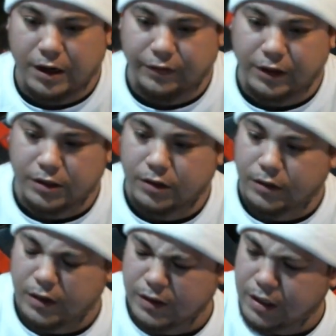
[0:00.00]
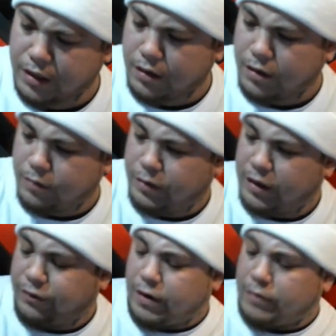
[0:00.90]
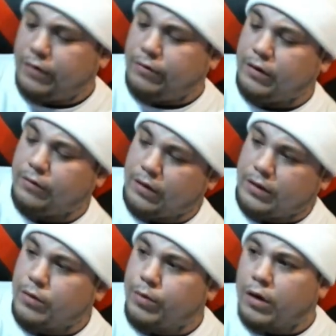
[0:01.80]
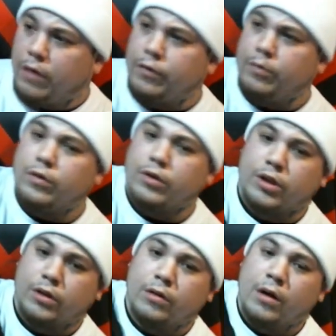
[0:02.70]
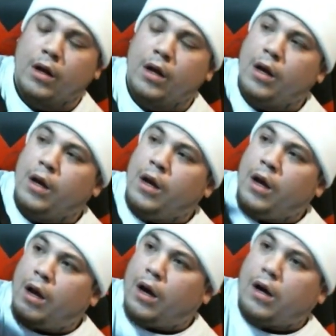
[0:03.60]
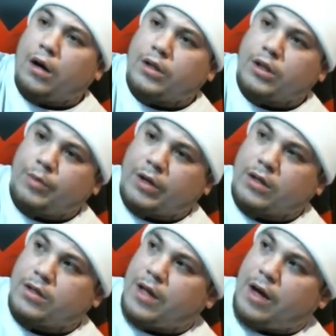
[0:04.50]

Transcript: that I've let shoot this thing, he found it really, really super comfortable to shoot, just because of that